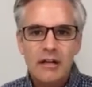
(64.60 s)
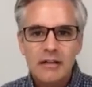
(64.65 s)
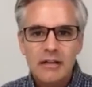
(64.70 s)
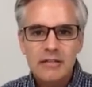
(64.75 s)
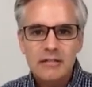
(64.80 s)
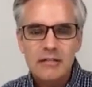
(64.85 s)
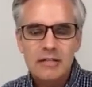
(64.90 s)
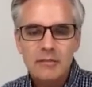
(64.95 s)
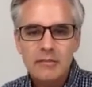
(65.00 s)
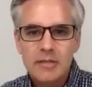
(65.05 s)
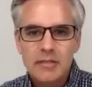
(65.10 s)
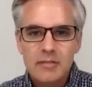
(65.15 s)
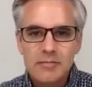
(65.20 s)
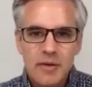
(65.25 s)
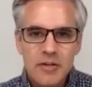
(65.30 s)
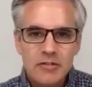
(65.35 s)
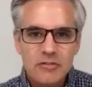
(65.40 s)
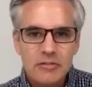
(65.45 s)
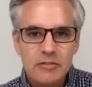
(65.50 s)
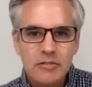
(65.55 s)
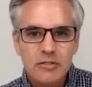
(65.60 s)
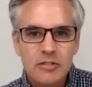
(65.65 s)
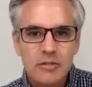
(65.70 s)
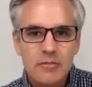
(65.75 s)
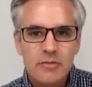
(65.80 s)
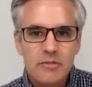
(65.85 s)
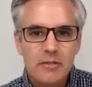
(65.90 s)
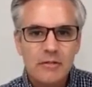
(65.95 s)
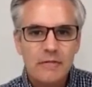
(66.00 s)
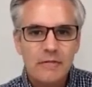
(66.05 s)
is going to be special in
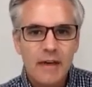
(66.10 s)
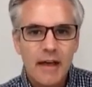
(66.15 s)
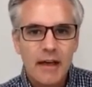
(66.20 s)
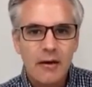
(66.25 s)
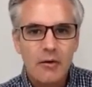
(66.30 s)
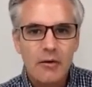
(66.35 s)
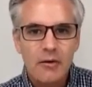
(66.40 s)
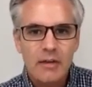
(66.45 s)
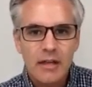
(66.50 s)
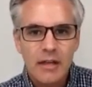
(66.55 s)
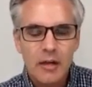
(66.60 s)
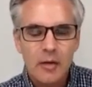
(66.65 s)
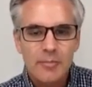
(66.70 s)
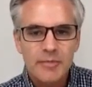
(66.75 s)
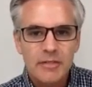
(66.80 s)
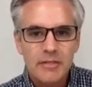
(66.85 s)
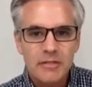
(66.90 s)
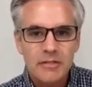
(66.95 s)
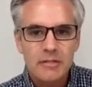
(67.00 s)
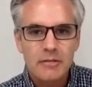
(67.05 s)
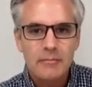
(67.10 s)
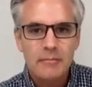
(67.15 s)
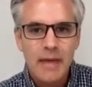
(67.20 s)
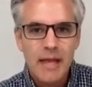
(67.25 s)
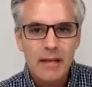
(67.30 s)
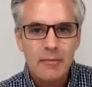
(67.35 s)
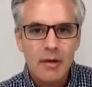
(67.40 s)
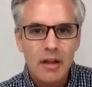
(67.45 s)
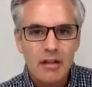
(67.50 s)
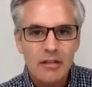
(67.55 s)
terms of how it helps us to
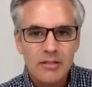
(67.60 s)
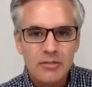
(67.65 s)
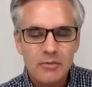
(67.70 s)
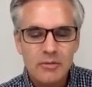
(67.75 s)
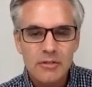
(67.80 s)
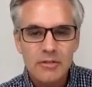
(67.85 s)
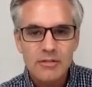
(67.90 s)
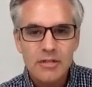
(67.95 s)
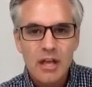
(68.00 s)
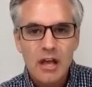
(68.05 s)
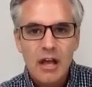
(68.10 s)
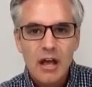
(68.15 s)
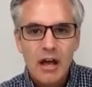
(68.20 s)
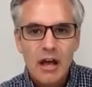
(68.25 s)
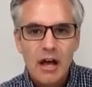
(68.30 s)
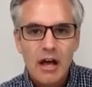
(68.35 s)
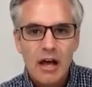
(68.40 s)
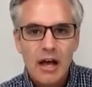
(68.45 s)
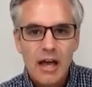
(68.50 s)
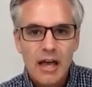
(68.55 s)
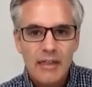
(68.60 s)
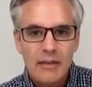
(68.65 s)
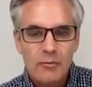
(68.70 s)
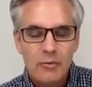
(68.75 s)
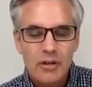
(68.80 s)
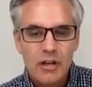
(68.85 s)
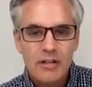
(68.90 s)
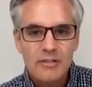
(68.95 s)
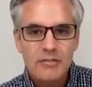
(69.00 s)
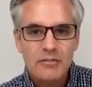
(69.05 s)
make molecules. And then
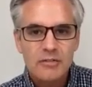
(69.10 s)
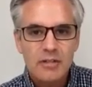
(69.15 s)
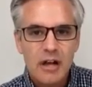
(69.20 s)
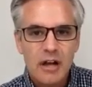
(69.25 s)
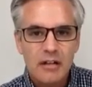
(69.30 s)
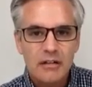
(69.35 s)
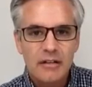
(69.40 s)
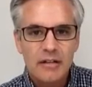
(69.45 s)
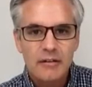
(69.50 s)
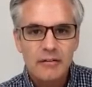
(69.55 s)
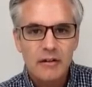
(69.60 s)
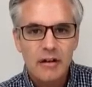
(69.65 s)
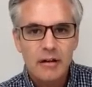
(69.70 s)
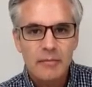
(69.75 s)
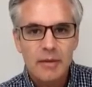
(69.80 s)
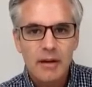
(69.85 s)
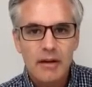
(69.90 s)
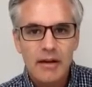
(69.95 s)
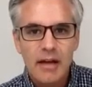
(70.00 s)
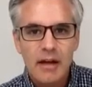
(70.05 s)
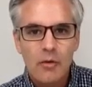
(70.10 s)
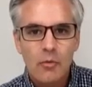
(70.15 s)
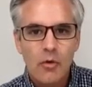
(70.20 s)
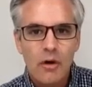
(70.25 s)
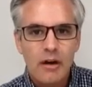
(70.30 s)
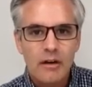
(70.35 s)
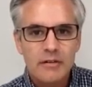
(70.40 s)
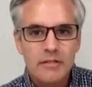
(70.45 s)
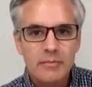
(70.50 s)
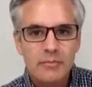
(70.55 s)
we'll also talk later on about how
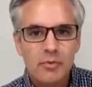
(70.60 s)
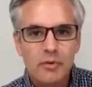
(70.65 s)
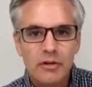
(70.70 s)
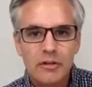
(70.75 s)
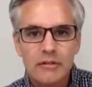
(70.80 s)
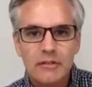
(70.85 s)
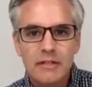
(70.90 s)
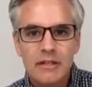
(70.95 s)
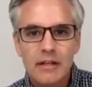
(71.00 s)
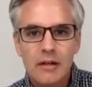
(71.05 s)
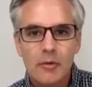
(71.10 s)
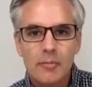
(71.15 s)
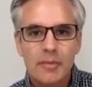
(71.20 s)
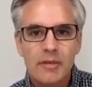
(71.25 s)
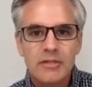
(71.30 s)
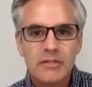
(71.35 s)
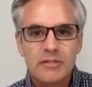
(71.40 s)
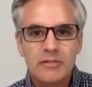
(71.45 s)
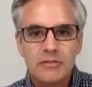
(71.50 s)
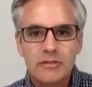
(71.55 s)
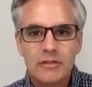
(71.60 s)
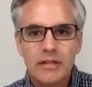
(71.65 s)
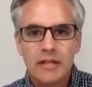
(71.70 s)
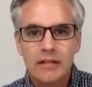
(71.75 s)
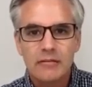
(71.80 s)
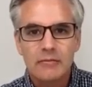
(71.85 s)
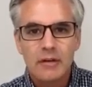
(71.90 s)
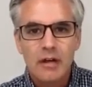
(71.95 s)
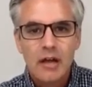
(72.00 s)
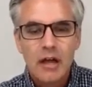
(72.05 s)
water is important to help us to
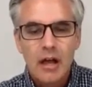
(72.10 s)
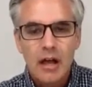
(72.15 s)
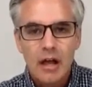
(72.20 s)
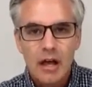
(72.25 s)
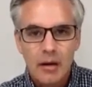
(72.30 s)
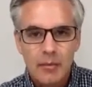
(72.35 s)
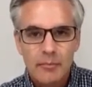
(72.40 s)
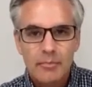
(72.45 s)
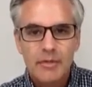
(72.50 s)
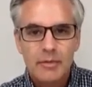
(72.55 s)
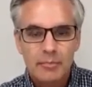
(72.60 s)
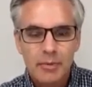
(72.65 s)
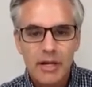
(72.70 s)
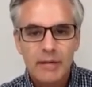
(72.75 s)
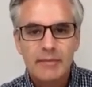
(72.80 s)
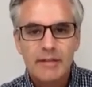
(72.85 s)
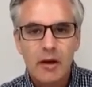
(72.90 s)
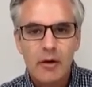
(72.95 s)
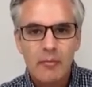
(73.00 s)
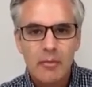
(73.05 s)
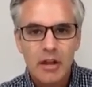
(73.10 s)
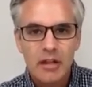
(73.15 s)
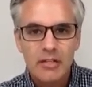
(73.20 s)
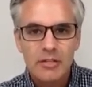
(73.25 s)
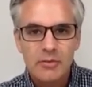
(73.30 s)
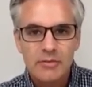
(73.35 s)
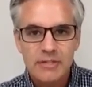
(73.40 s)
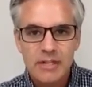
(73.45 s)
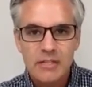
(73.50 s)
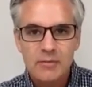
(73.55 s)
get to break down
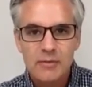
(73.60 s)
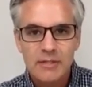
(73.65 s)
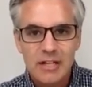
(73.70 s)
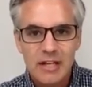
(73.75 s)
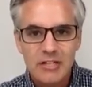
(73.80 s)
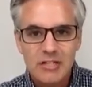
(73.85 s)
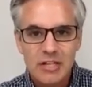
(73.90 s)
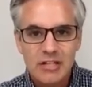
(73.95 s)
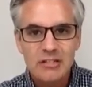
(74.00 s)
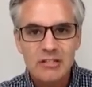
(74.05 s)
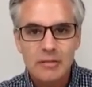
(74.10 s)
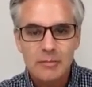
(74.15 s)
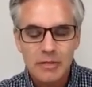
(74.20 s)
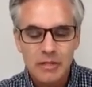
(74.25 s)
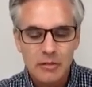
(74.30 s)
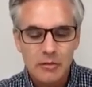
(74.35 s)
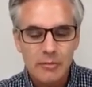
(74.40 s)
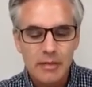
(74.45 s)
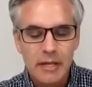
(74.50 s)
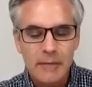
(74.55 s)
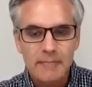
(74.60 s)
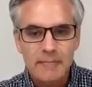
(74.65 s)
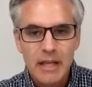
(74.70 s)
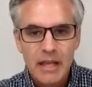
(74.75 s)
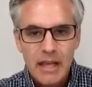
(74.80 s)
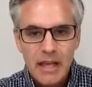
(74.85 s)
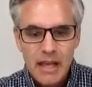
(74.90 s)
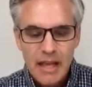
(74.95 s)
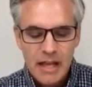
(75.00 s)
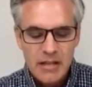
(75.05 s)
molecules as we digest them a little bit.
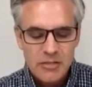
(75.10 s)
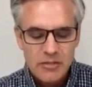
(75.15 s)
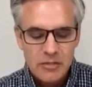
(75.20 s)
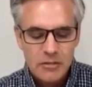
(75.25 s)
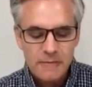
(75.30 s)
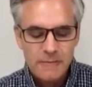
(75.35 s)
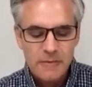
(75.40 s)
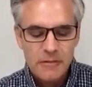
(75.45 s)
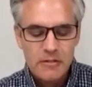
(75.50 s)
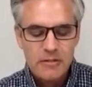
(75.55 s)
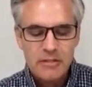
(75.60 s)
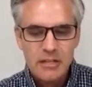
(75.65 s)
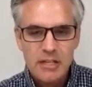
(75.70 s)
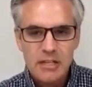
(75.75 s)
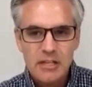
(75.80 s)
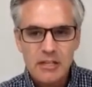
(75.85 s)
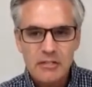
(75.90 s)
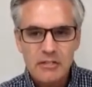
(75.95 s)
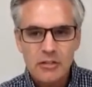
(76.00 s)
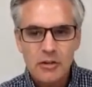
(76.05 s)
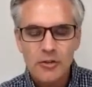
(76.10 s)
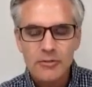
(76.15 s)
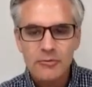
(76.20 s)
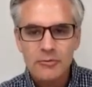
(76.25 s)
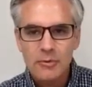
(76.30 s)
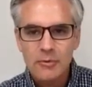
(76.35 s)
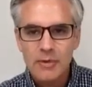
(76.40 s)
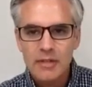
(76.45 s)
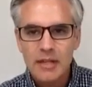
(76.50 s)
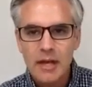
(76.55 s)
And so the first thing is to go
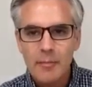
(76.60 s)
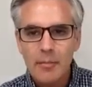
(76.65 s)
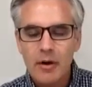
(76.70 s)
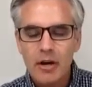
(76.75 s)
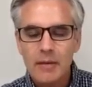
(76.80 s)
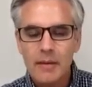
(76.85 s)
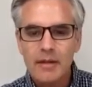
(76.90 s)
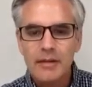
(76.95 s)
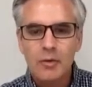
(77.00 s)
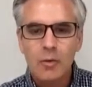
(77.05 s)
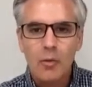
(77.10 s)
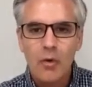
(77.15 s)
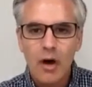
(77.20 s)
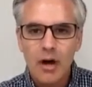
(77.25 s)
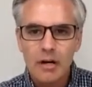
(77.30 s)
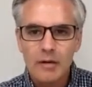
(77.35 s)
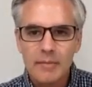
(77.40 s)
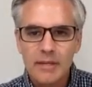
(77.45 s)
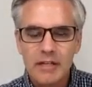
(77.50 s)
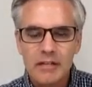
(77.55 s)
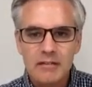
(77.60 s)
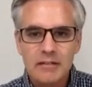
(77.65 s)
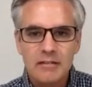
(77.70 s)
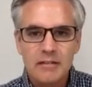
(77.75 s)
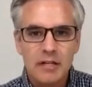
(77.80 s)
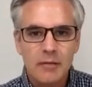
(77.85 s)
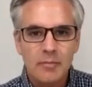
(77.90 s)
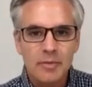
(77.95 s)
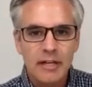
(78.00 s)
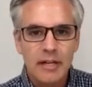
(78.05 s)
through and read that part about the water, because it's
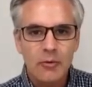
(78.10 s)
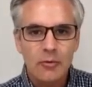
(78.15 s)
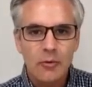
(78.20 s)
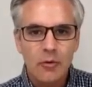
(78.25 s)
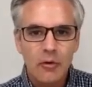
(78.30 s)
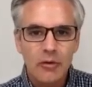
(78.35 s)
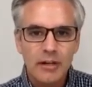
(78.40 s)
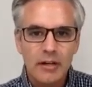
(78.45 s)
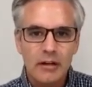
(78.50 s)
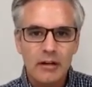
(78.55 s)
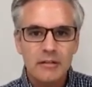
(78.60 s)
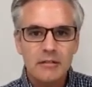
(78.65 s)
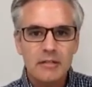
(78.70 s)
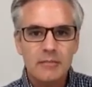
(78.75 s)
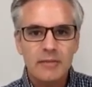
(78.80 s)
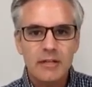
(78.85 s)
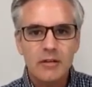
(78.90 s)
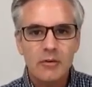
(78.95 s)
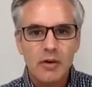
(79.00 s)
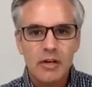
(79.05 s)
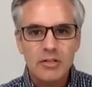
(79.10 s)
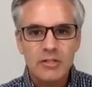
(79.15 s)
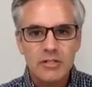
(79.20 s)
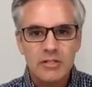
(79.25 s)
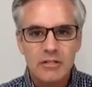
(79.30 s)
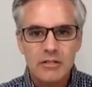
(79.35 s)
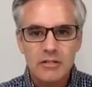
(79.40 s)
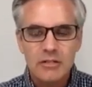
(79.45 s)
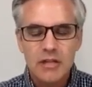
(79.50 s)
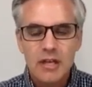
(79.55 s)
going to play a role here in some of the
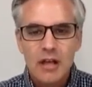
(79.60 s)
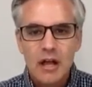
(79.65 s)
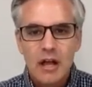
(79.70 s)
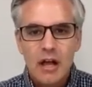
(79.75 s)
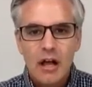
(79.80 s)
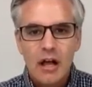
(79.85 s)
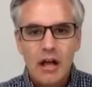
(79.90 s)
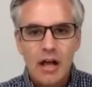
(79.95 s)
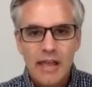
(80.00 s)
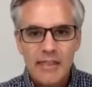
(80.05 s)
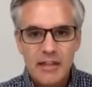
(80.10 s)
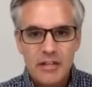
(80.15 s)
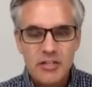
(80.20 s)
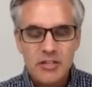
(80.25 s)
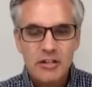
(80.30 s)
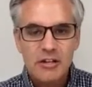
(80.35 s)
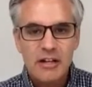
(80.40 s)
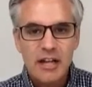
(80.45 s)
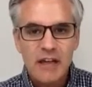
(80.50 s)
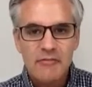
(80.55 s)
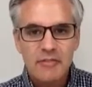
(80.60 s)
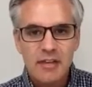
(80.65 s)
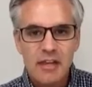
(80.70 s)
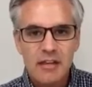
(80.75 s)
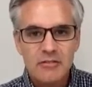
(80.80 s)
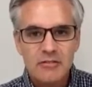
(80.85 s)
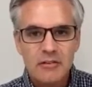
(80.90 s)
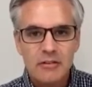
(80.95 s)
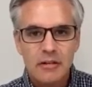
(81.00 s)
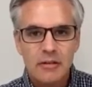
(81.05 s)
questions that you're going to have to
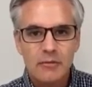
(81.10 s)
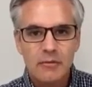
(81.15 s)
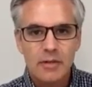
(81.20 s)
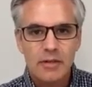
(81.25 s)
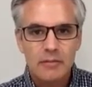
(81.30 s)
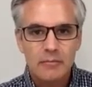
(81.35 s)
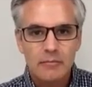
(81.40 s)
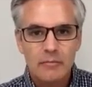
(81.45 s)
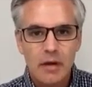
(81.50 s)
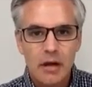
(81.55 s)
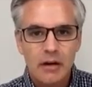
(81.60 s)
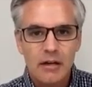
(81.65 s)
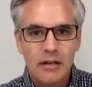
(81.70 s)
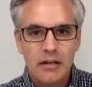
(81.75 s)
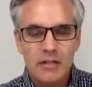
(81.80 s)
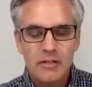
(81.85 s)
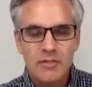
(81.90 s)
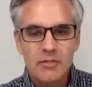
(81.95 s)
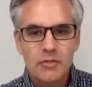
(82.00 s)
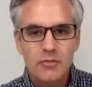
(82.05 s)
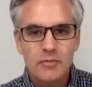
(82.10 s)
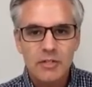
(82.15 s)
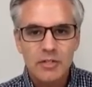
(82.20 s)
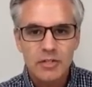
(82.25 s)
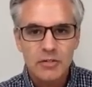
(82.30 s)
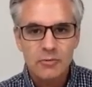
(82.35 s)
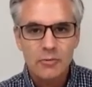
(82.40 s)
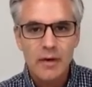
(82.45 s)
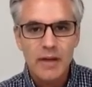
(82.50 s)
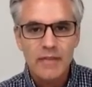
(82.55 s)
answer are going to assume that
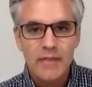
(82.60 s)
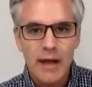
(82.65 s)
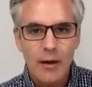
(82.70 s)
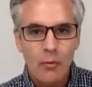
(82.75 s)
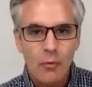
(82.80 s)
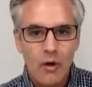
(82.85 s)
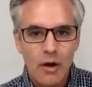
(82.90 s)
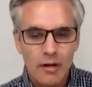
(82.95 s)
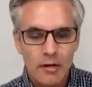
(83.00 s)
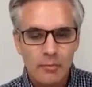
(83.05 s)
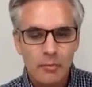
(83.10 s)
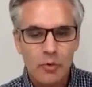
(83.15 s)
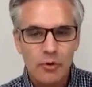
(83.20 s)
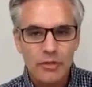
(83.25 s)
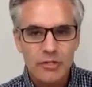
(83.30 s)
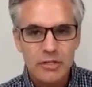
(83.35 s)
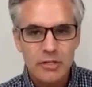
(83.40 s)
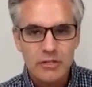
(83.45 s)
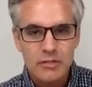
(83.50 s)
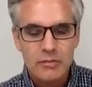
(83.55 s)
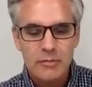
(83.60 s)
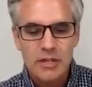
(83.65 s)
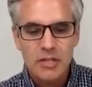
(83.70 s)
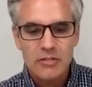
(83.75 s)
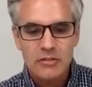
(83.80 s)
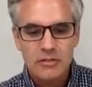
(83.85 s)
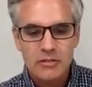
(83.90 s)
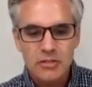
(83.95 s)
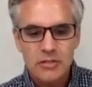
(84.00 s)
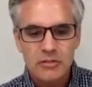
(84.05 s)
you read that water portion. So make
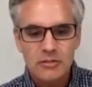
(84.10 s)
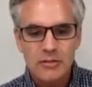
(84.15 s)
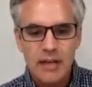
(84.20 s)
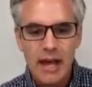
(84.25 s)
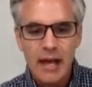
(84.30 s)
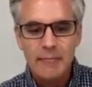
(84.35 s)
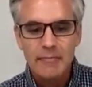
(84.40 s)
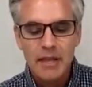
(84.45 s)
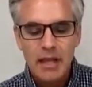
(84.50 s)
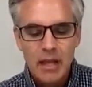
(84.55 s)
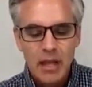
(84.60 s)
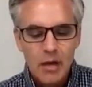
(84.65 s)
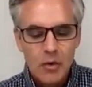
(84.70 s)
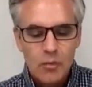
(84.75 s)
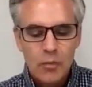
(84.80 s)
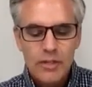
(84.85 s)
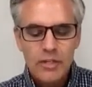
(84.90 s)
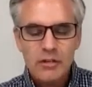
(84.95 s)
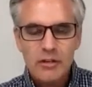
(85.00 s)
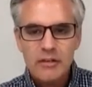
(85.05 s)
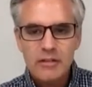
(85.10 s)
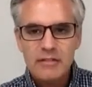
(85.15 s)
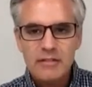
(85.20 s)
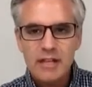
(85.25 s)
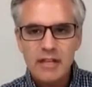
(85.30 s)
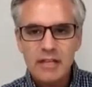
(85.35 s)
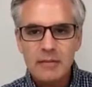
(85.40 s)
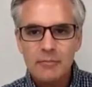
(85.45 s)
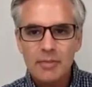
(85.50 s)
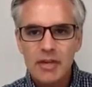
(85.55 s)
sure that you do that. When you go to the
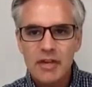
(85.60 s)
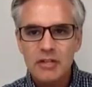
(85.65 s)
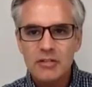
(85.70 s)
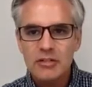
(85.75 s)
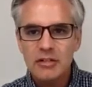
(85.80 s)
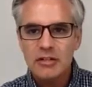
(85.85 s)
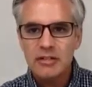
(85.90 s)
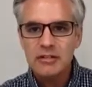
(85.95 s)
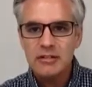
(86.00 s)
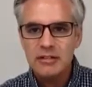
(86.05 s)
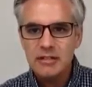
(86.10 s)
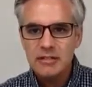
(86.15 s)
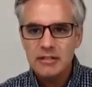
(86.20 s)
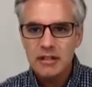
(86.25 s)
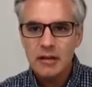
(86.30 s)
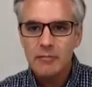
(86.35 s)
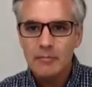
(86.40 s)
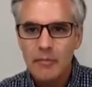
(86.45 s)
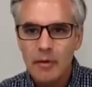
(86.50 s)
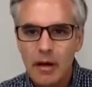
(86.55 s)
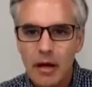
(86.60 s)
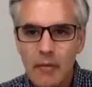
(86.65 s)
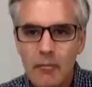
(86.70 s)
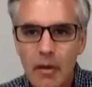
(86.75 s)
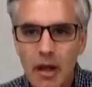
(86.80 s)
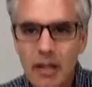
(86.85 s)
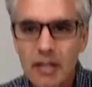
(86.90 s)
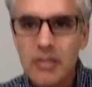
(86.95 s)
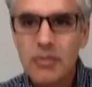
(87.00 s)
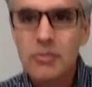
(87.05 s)
second page, you're going to see some
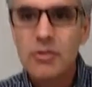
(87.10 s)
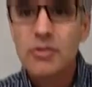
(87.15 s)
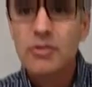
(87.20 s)
molecules